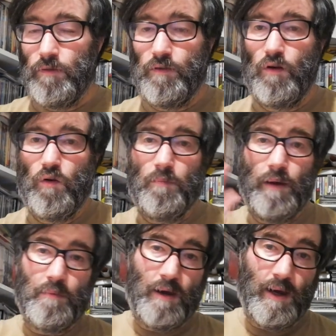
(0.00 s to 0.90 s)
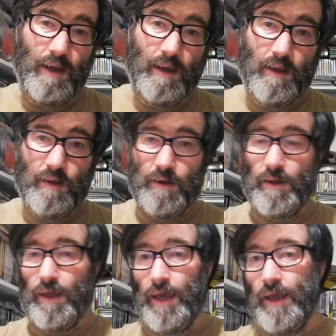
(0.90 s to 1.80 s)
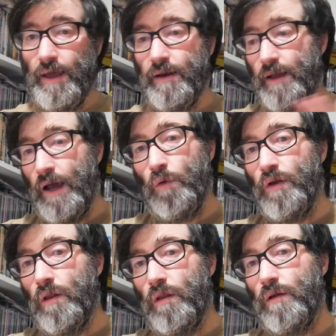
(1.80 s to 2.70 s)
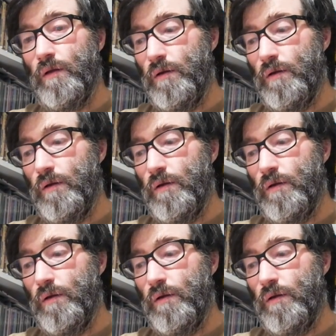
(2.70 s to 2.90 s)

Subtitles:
So bye bye, and I will